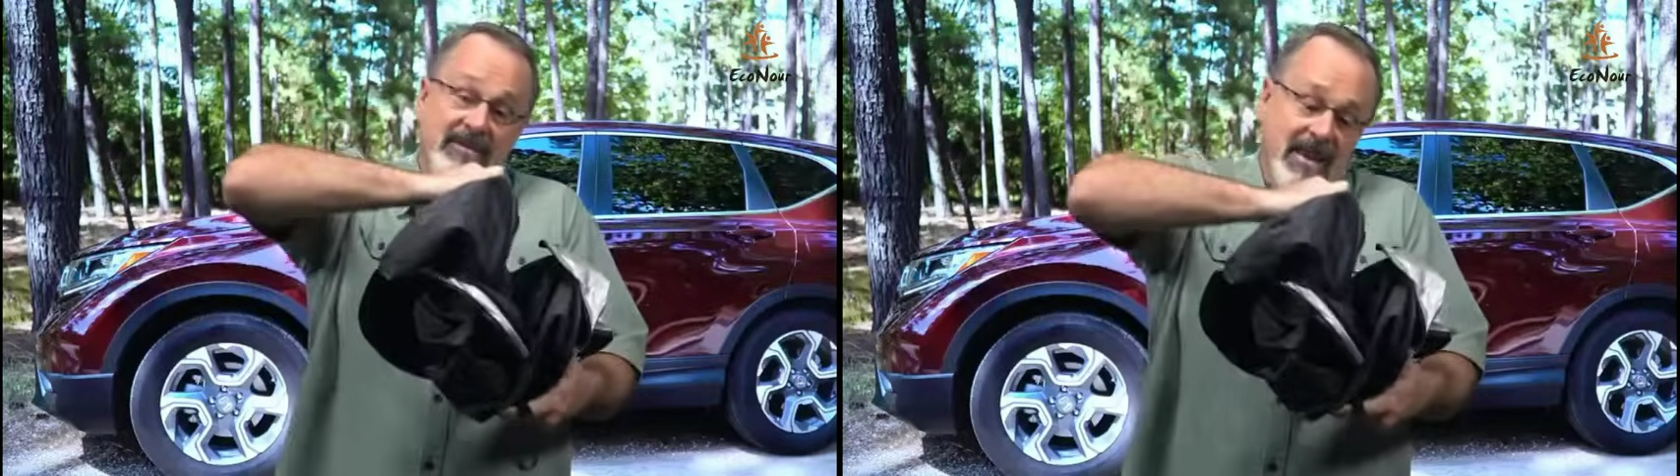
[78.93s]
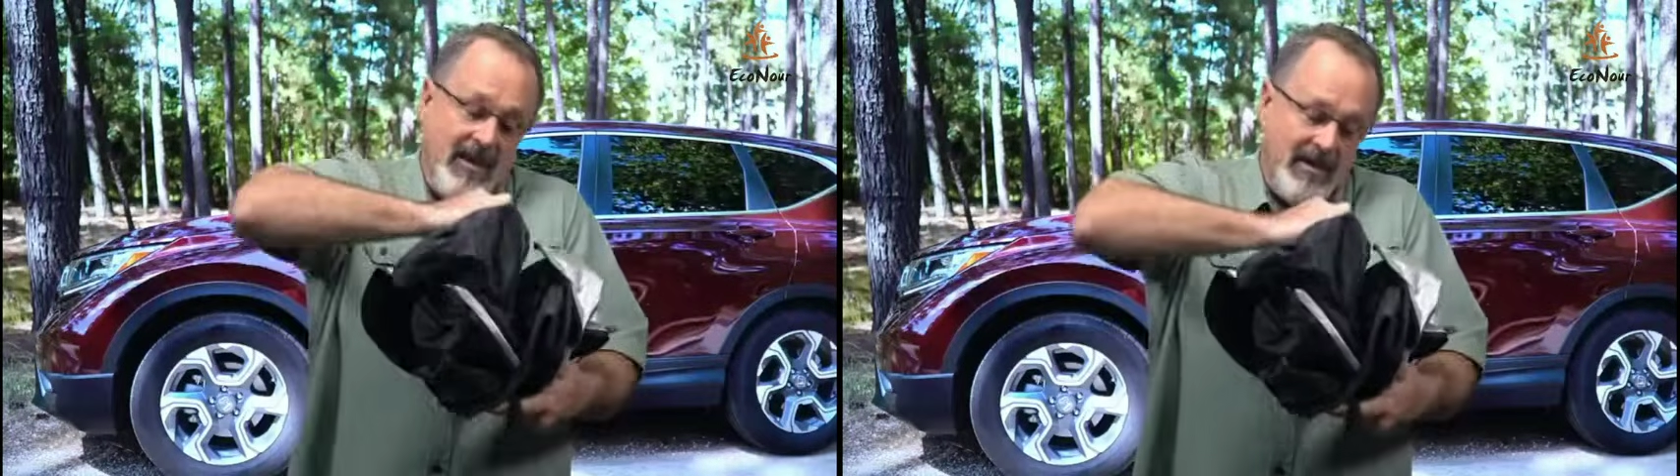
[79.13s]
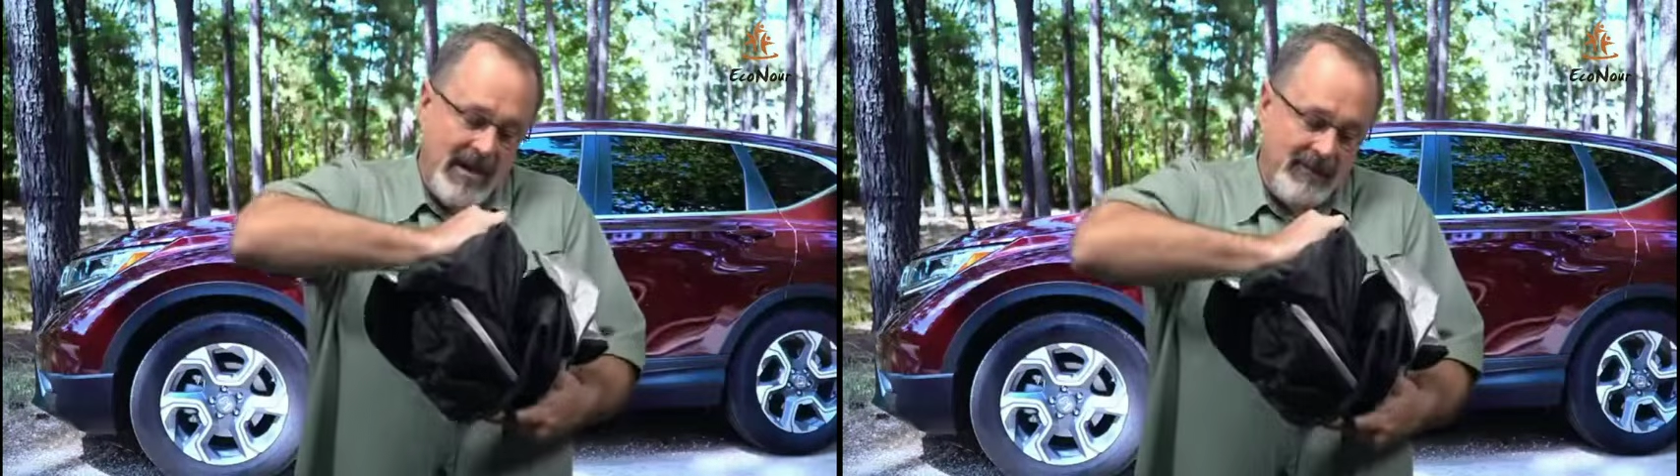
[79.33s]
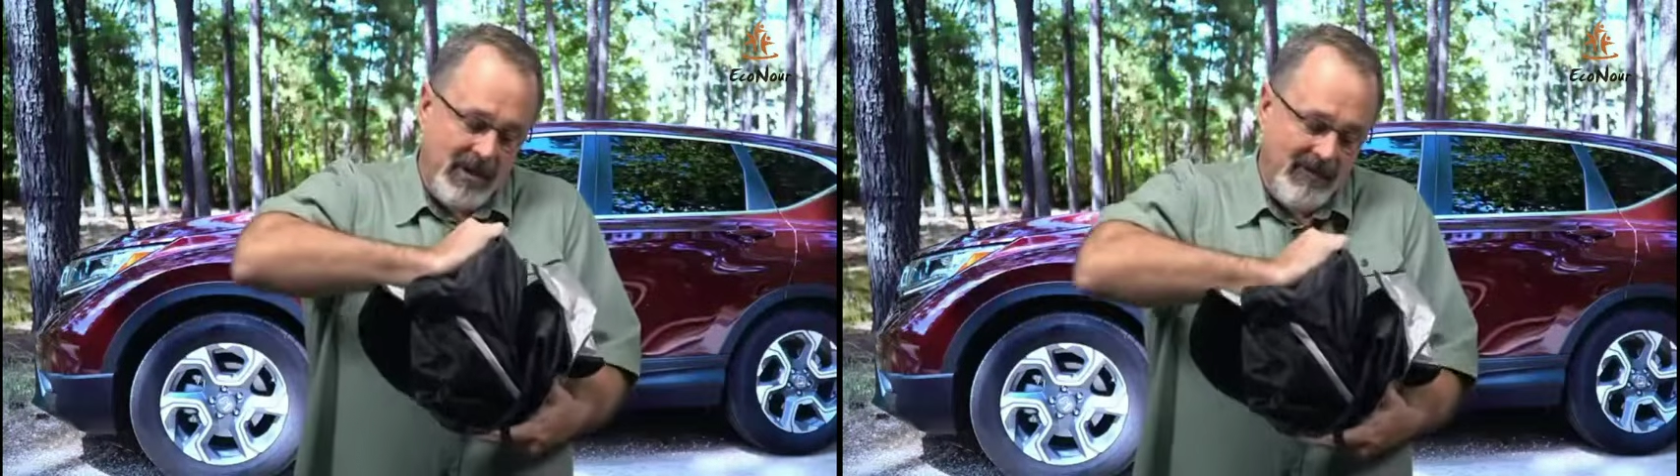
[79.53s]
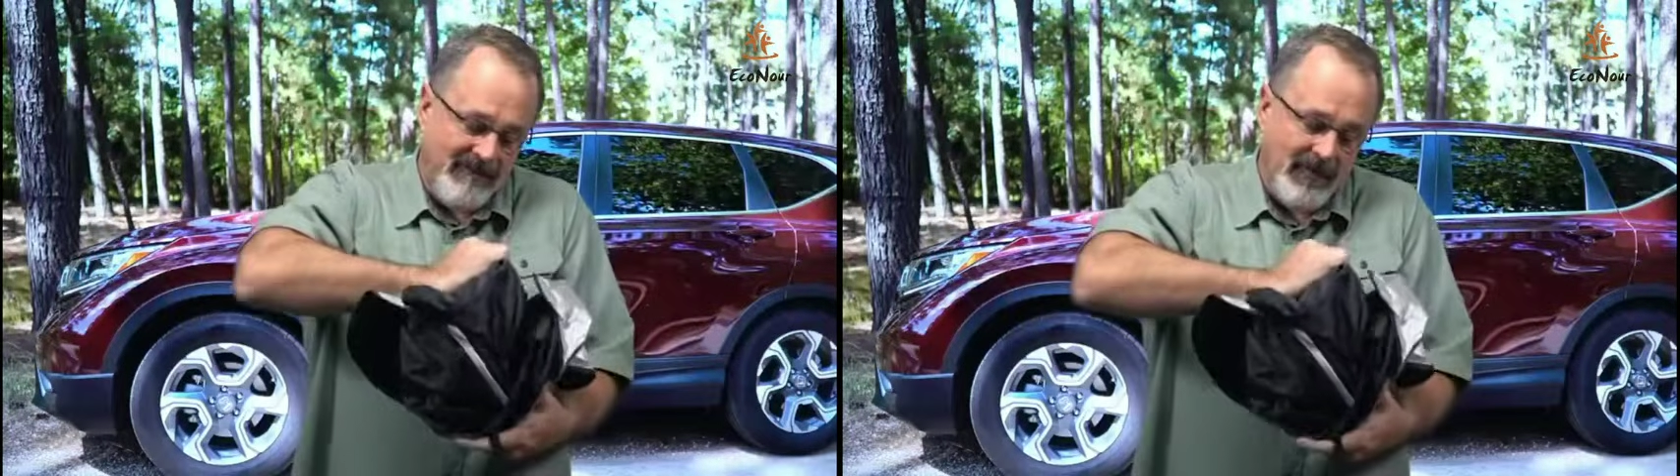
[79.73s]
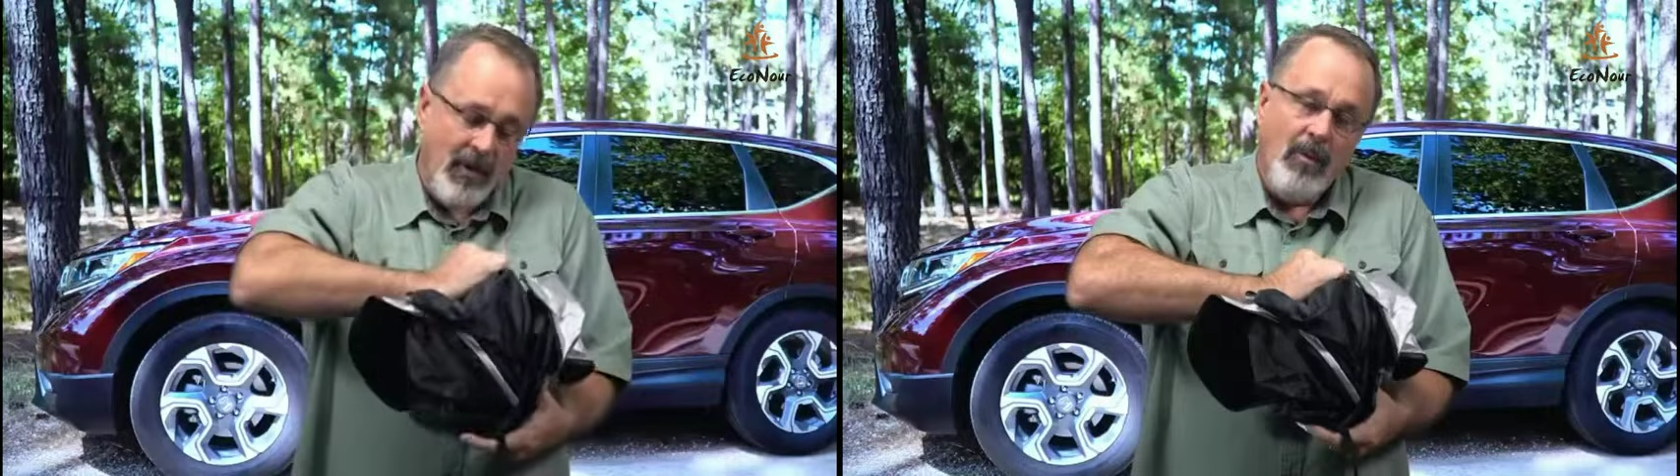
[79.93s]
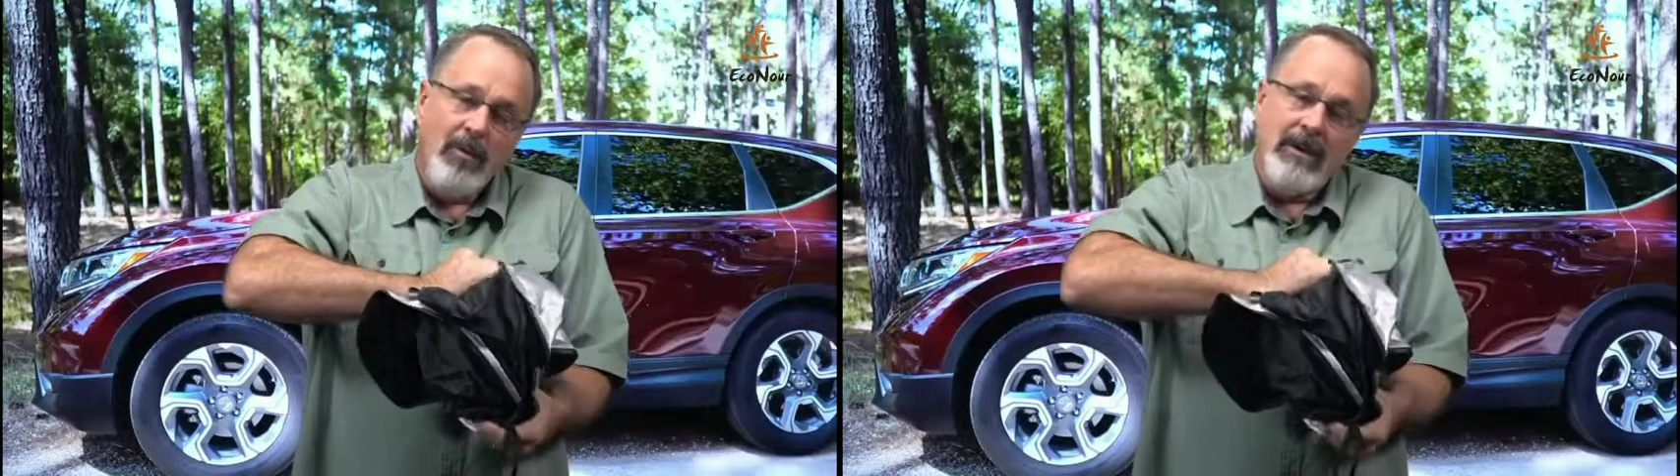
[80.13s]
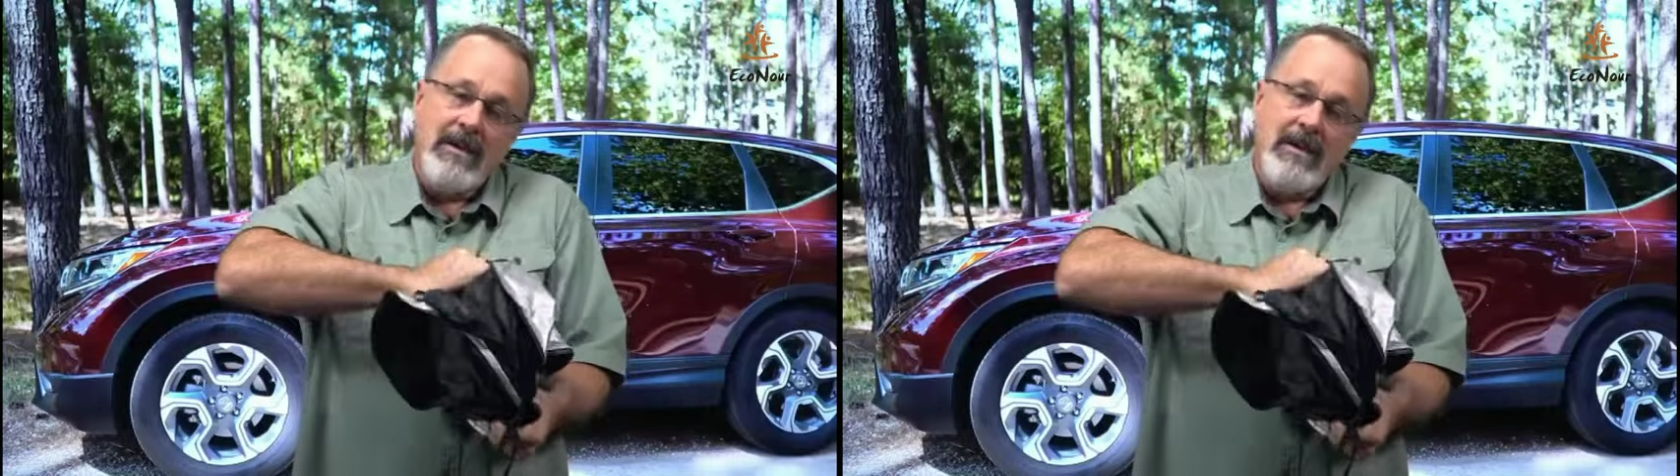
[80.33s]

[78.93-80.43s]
down, and I'm going to fold